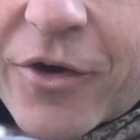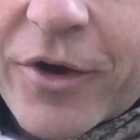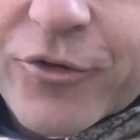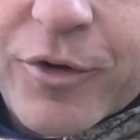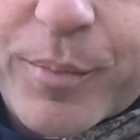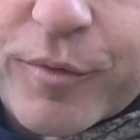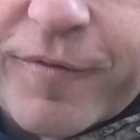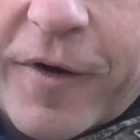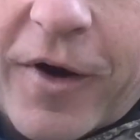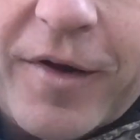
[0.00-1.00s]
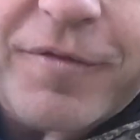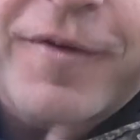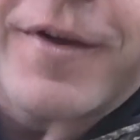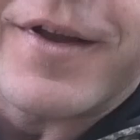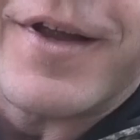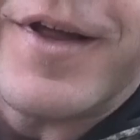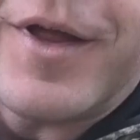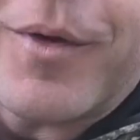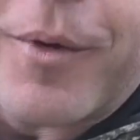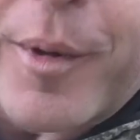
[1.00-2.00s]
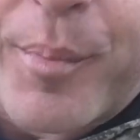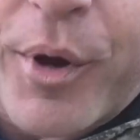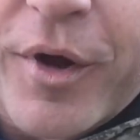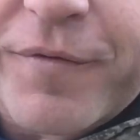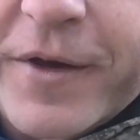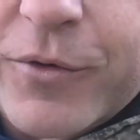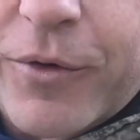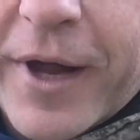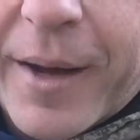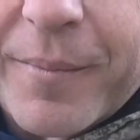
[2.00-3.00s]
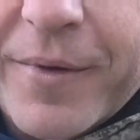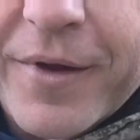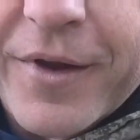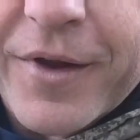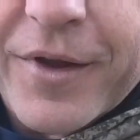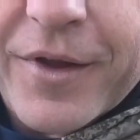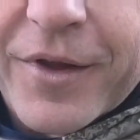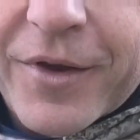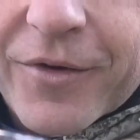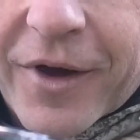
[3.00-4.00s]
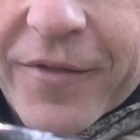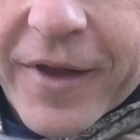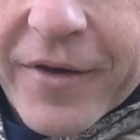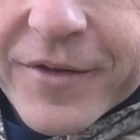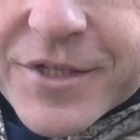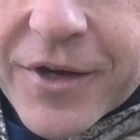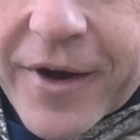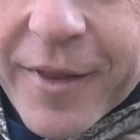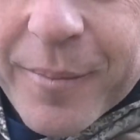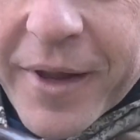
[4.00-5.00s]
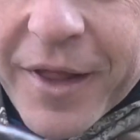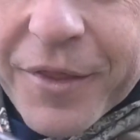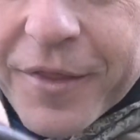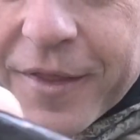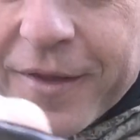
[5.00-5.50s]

9555, what a perfect hookup right there in the side of the mouth.